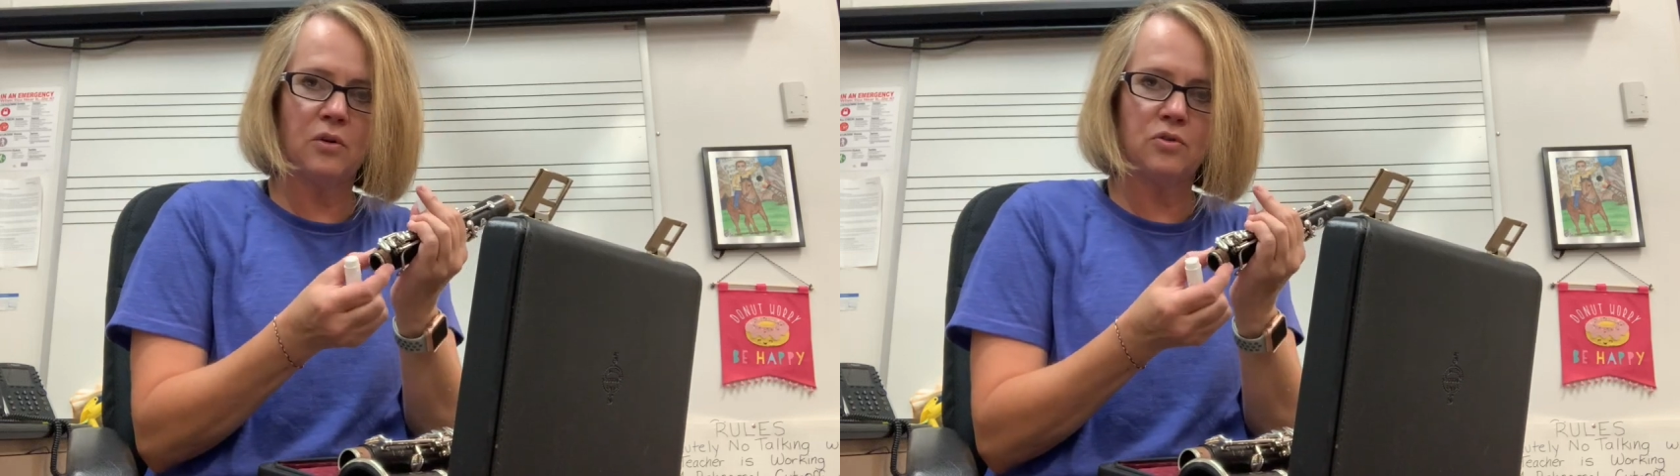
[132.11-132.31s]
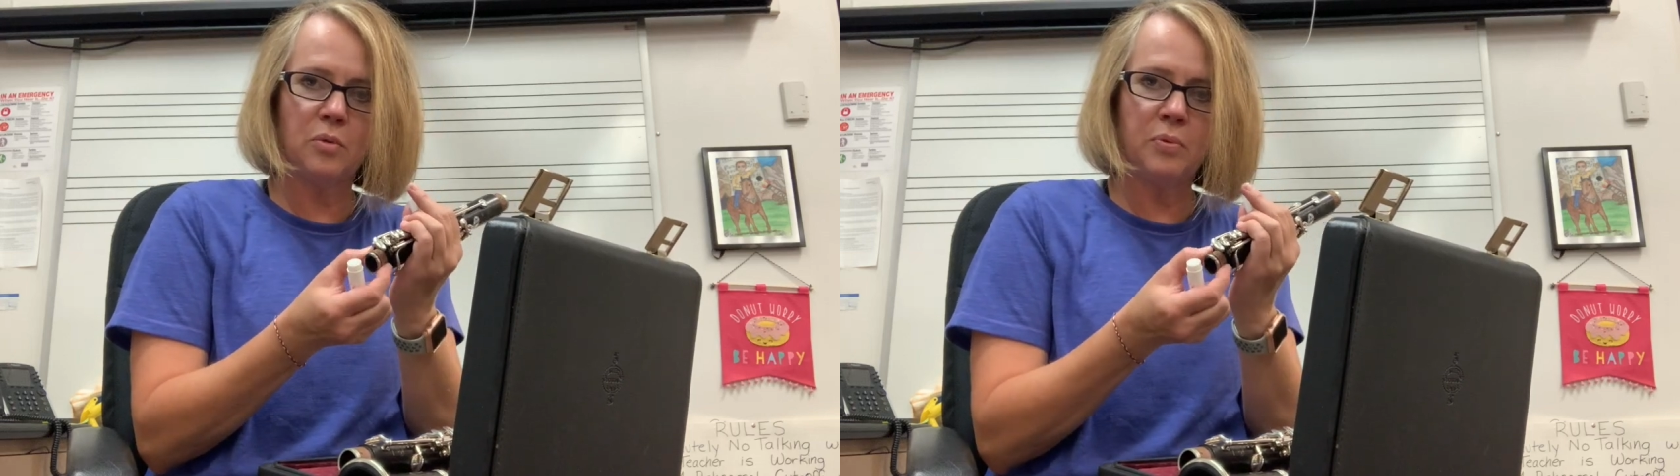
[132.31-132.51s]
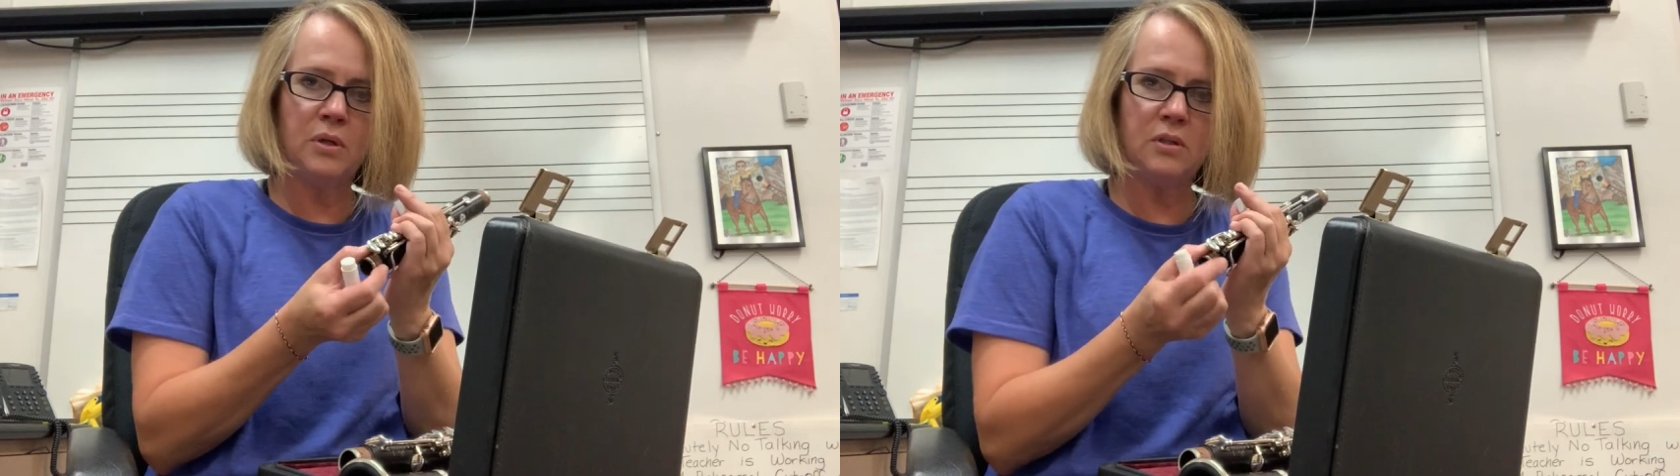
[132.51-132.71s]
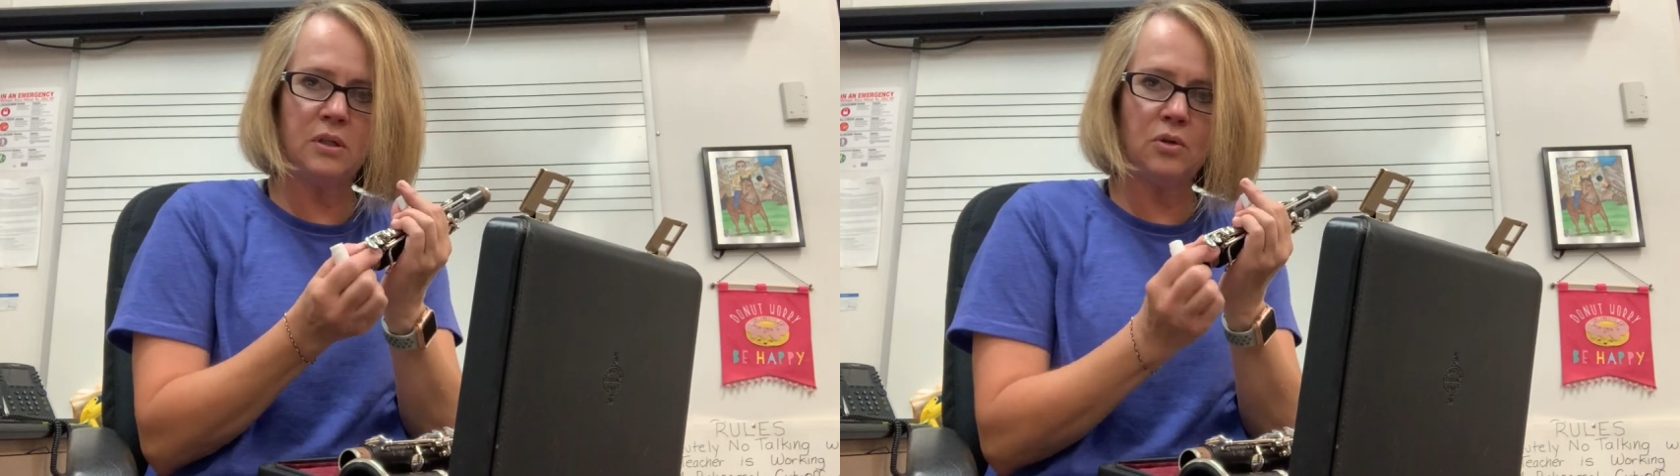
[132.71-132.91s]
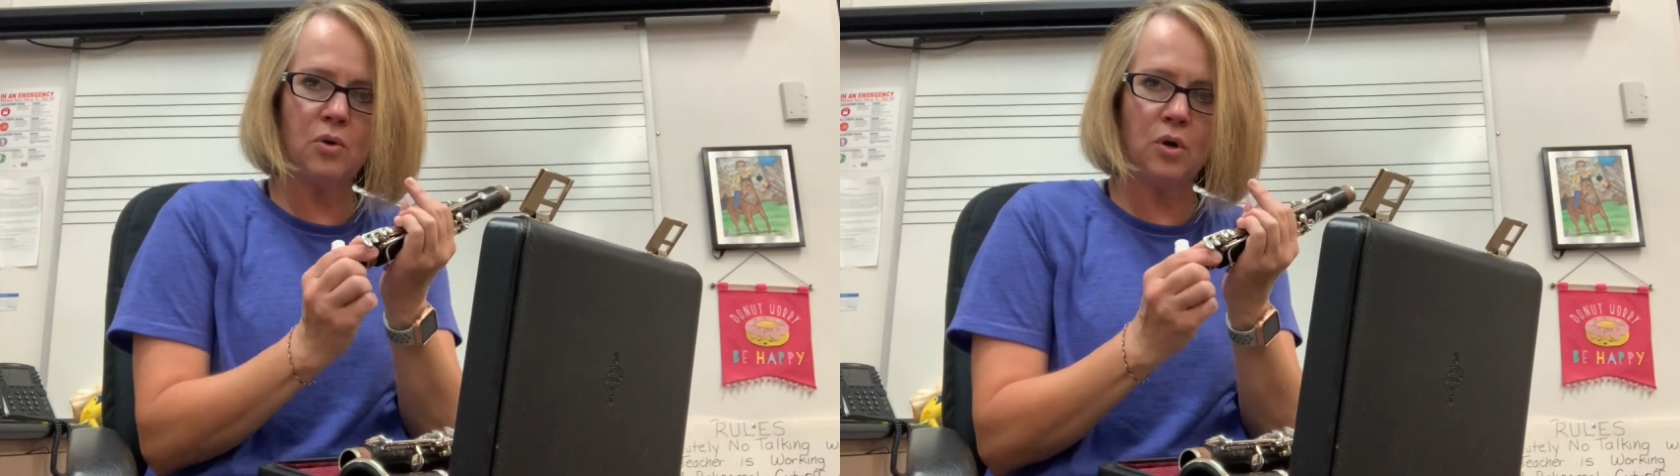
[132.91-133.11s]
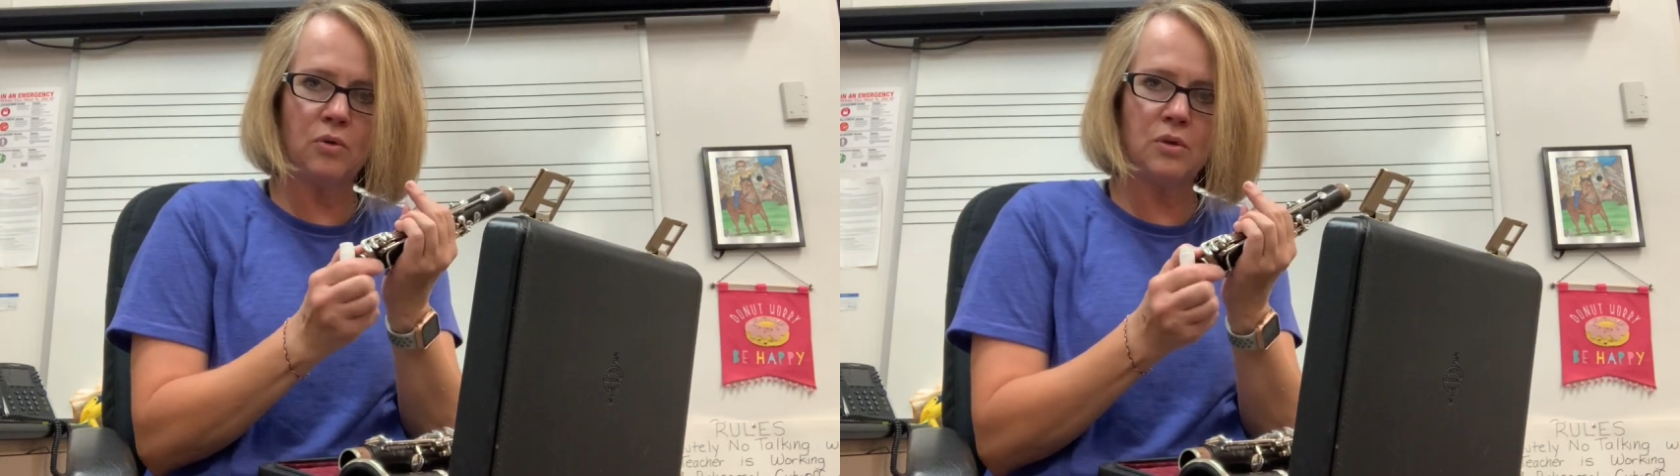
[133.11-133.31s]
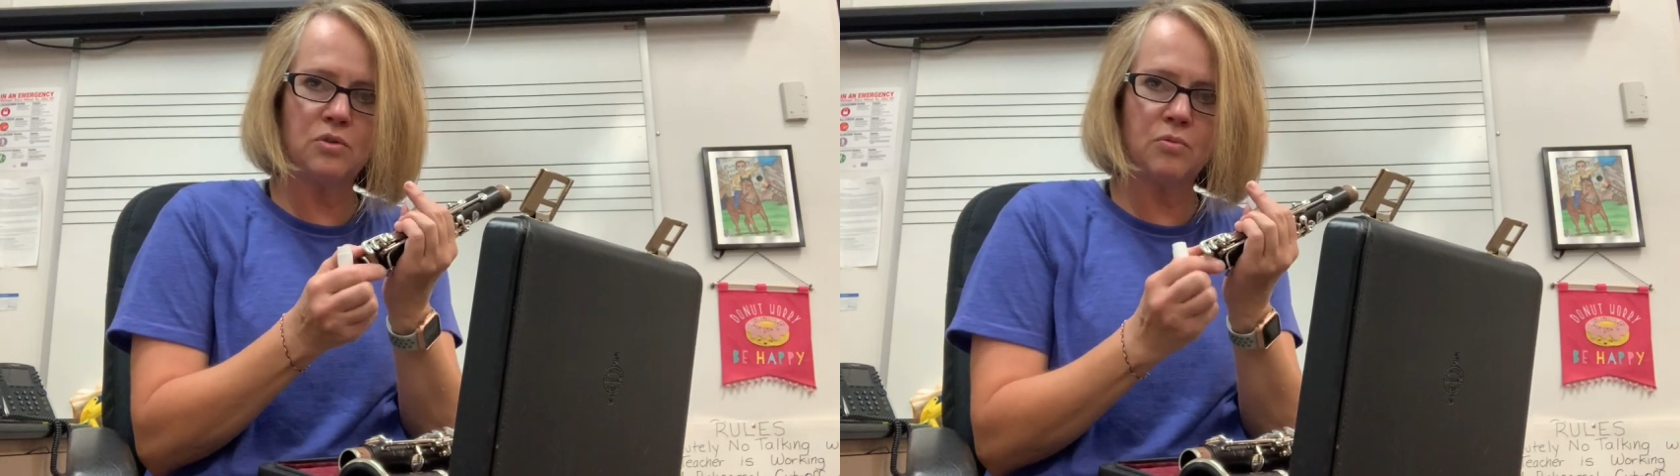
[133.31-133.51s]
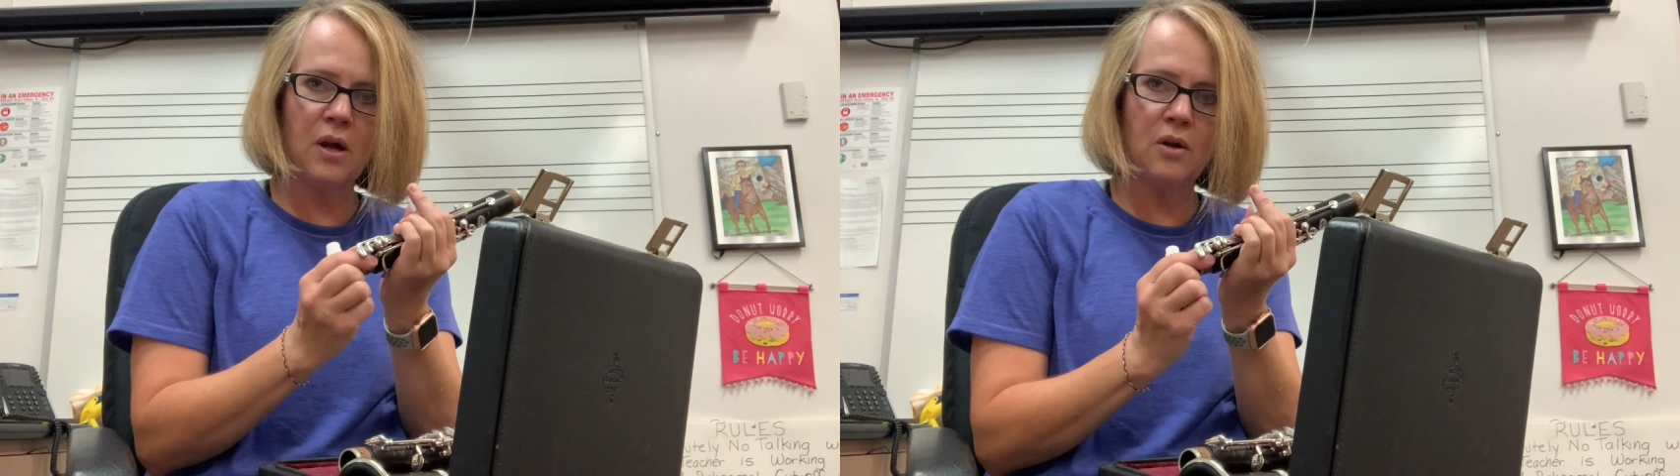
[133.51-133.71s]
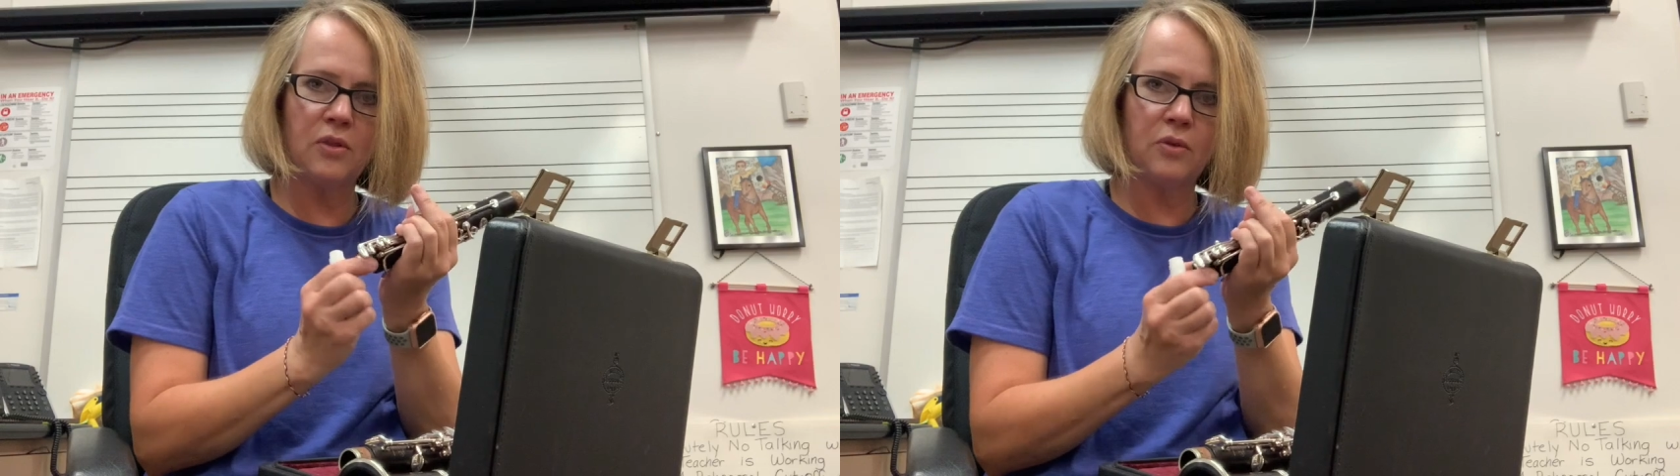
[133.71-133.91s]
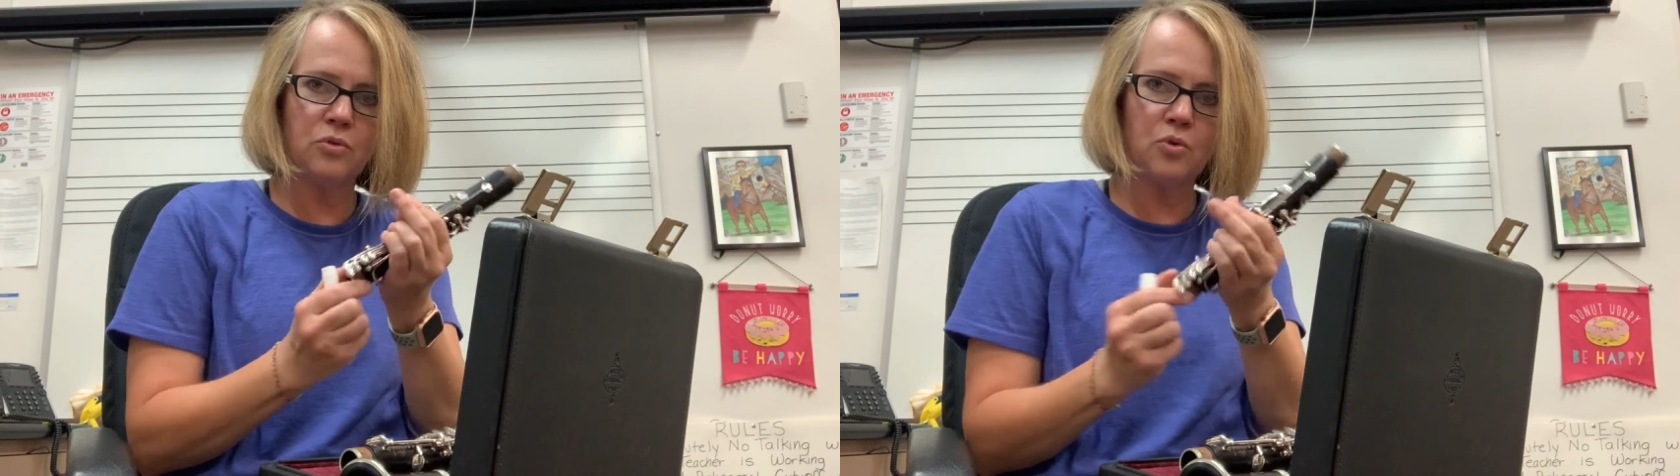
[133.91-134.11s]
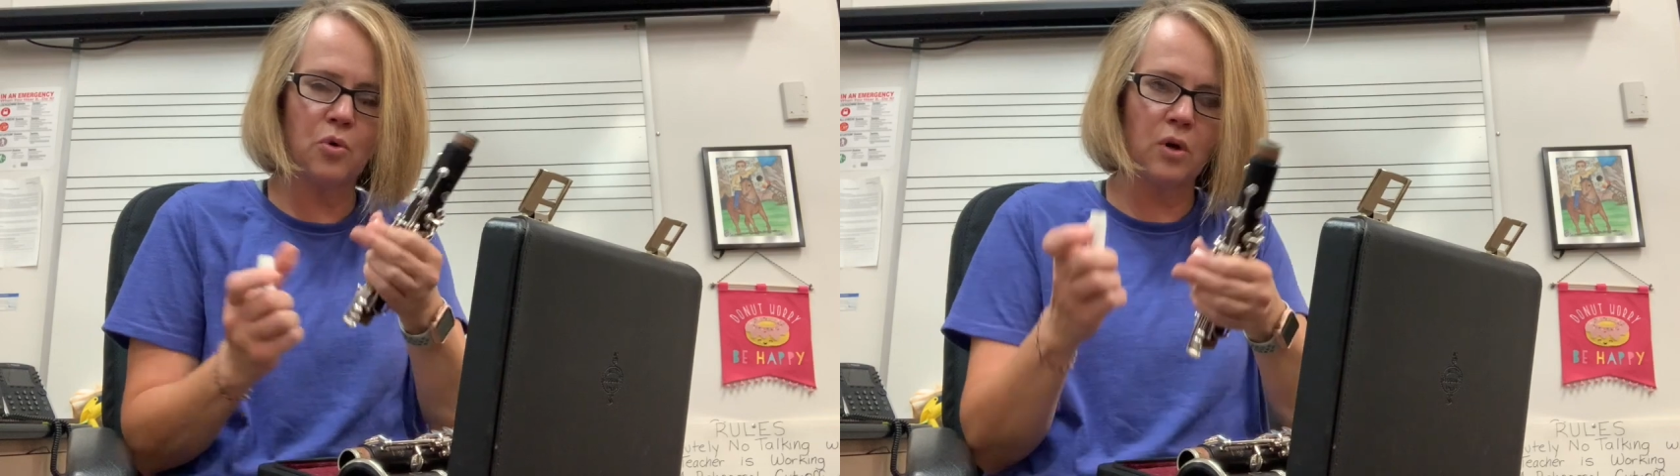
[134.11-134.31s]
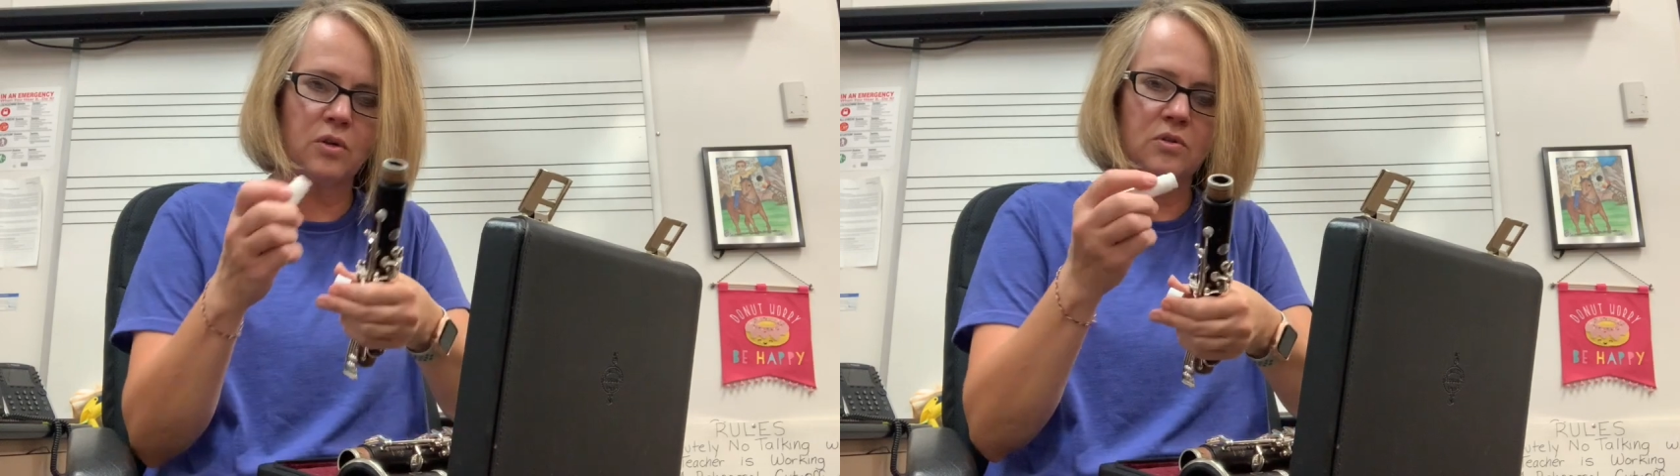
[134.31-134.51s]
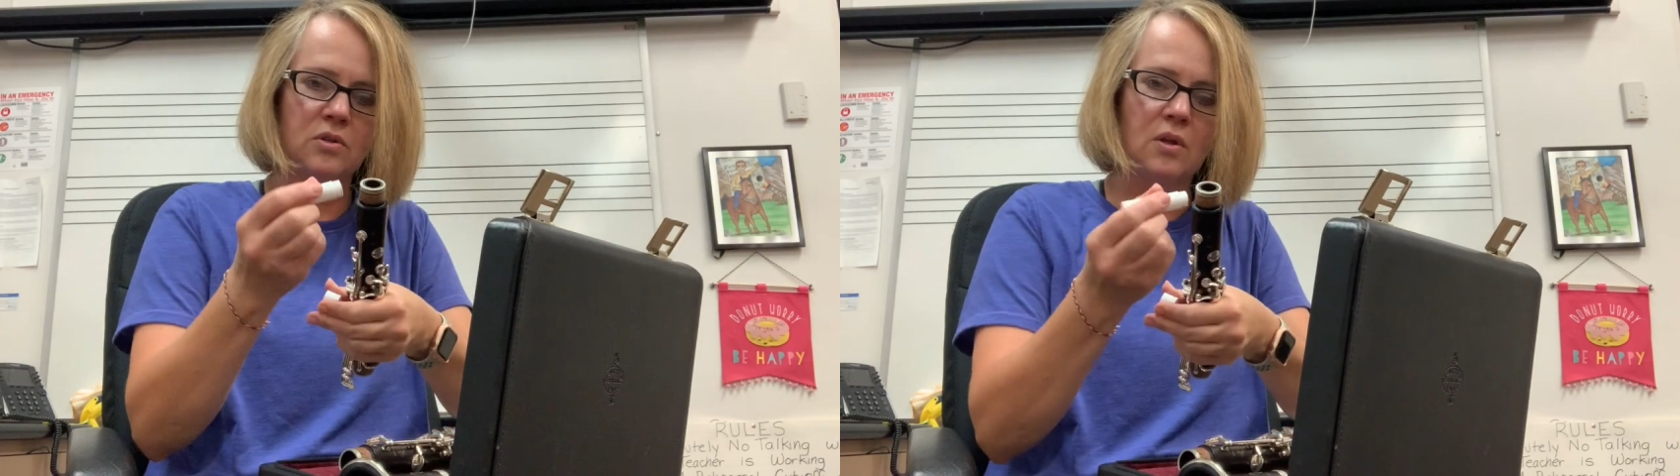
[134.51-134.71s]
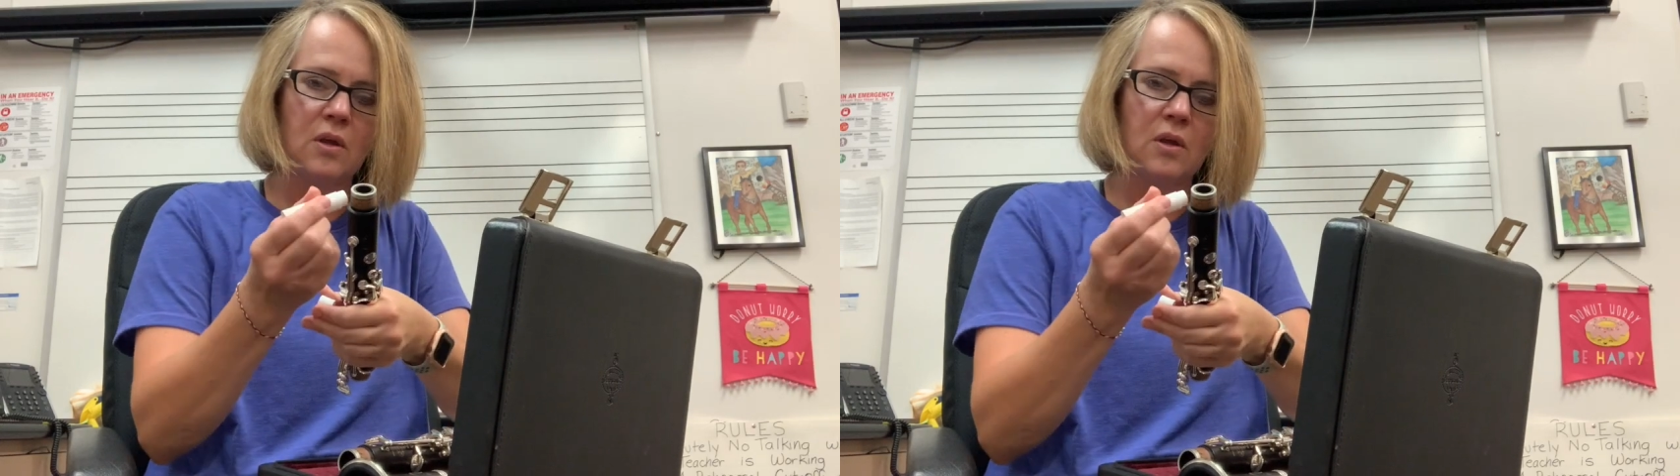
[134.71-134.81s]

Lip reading: So I put a little cork grease right on those corks.